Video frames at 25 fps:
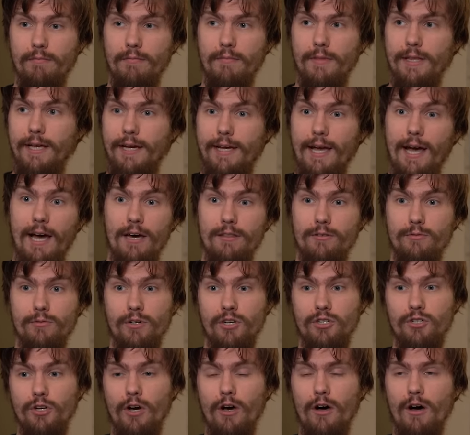like either a
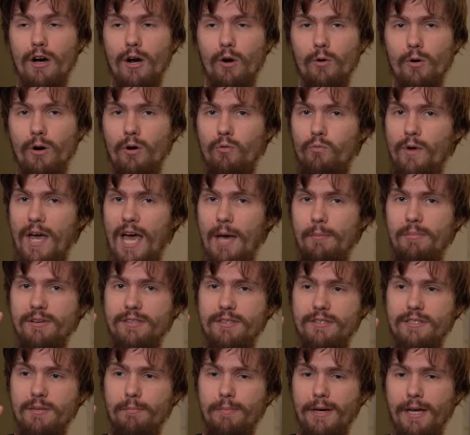dog or a
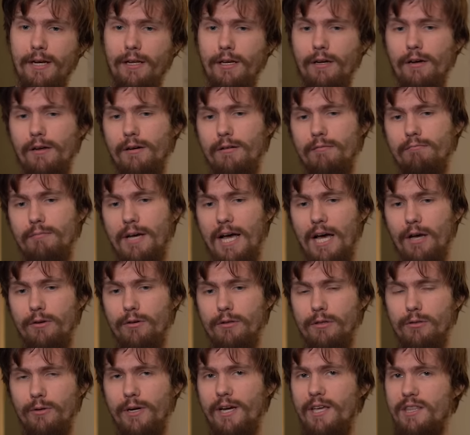rabbit, depending on how you
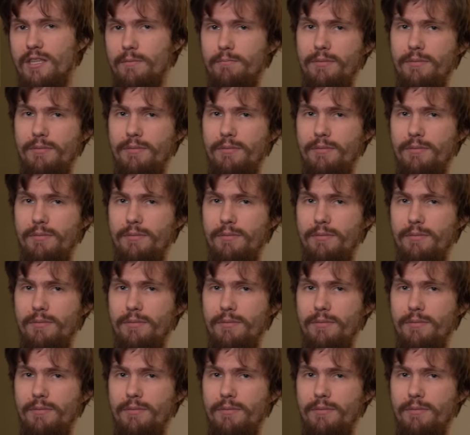look at the